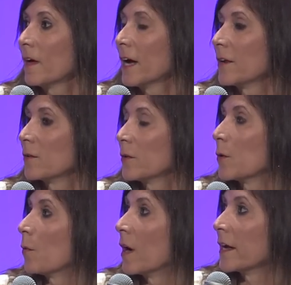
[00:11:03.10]
I don't
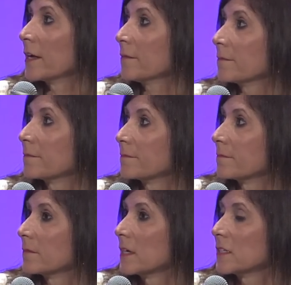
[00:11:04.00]
know why.
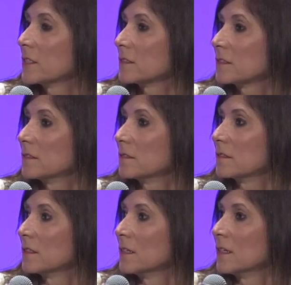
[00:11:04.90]
I just
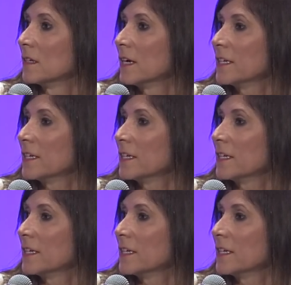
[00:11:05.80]
I